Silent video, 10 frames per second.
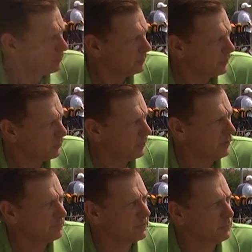Now
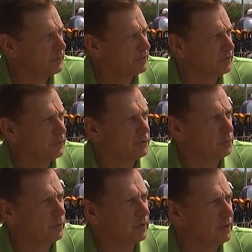Ralph's research
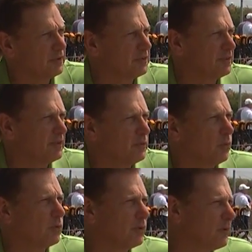was in
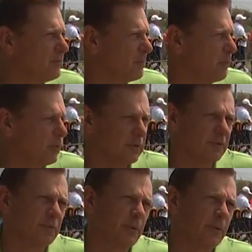order of
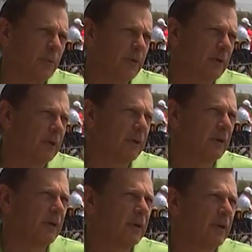importance. We were
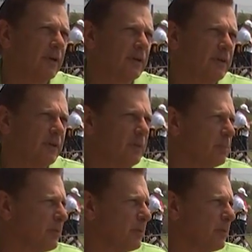tip,